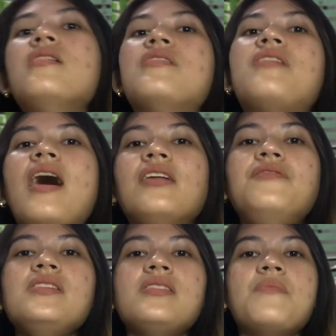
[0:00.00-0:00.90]
The
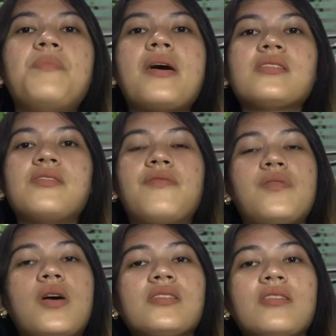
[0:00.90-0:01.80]
adverse impacts of
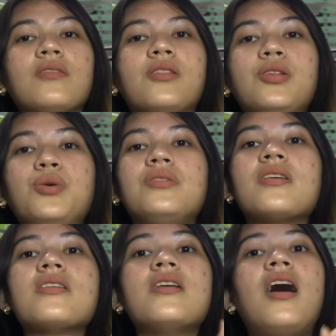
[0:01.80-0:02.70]
noise include
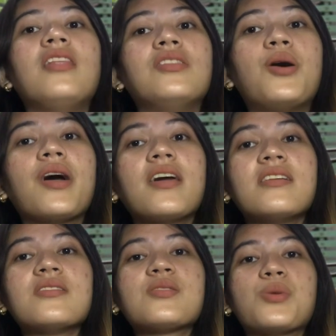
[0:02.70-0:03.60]

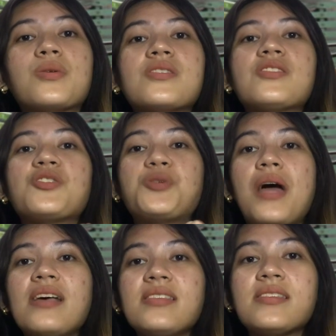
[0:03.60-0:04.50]
annoyance or
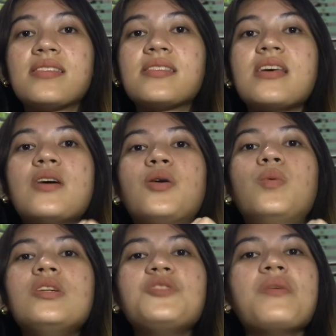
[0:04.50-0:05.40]
stress,
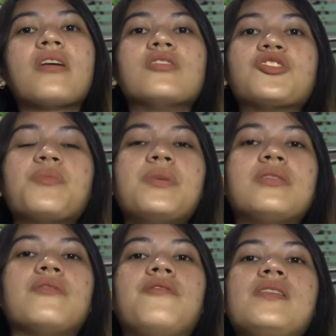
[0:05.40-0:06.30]
which may contribute
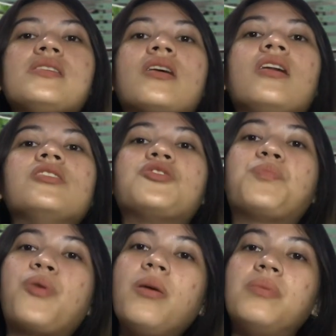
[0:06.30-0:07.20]
to physical
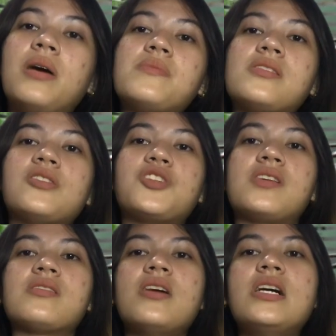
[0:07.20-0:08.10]
problems such
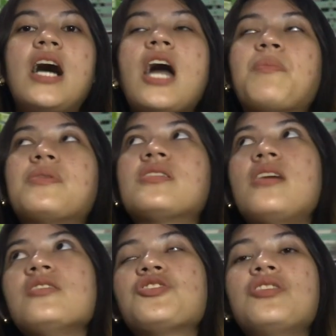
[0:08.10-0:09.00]
as
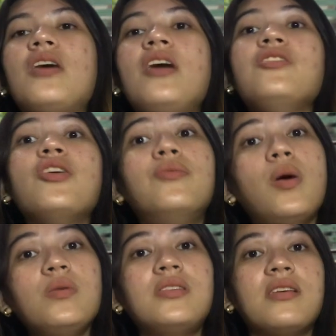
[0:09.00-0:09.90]
hypertension and
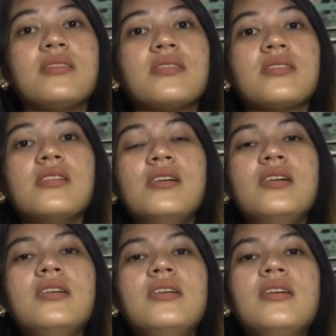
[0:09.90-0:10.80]
neurosis.
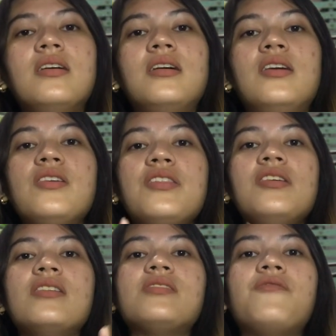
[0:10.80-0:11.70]
Another
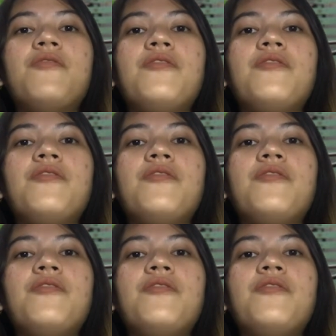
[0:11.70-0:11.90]
is